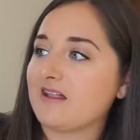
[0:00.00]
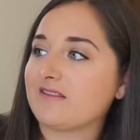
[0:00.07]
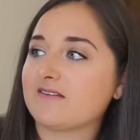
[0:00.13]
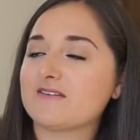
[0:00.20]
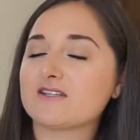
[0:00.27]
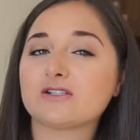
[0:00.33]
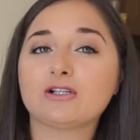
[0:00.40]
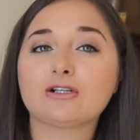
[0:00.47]
I think
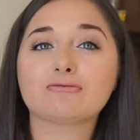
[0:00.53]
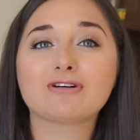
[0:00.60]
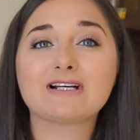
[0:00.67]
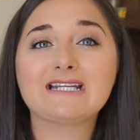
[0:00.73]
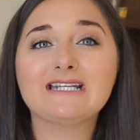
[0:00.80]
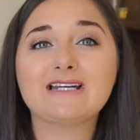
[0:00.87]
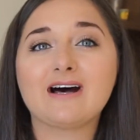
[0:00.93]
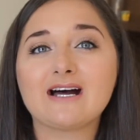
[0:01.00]
this will look
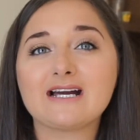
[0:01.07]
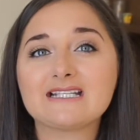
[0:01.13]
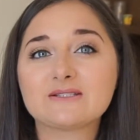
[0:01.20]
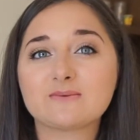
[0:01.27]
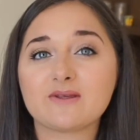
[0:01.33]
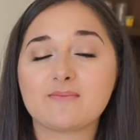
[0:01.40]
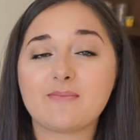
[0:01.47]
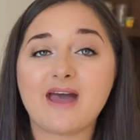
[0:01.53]
really
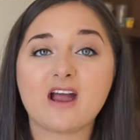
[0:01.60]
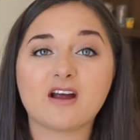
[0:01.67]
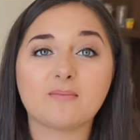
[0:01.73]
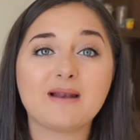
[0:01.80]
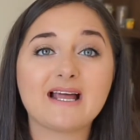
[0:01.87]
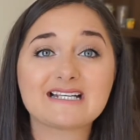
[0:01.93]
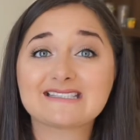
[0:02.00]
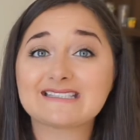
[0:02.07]
nice with a pair of
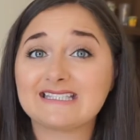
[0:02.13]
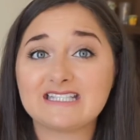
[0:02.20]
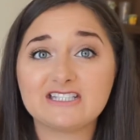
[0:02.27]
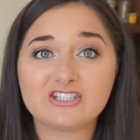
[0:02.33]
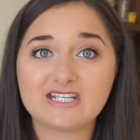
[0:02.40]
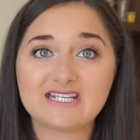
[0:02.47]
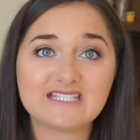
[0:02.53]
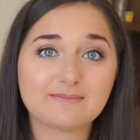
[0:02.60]
black skinny
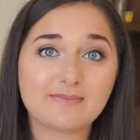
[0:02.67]
jeans,